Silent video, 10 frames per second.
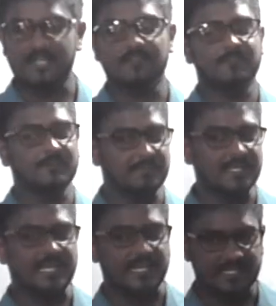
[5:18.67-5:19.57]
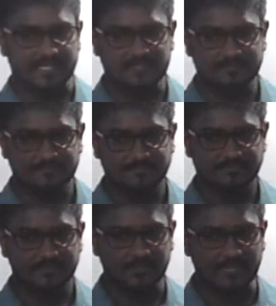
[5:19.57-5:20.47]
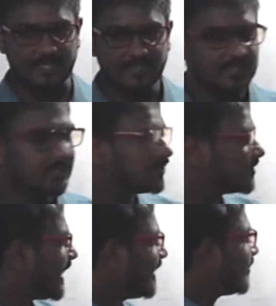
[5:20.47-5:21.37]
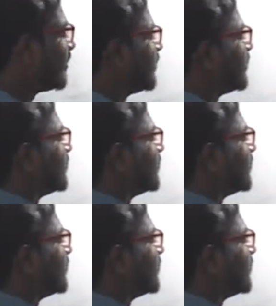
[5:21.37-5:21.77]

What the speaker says: Real would be ideal. Okay, so I'm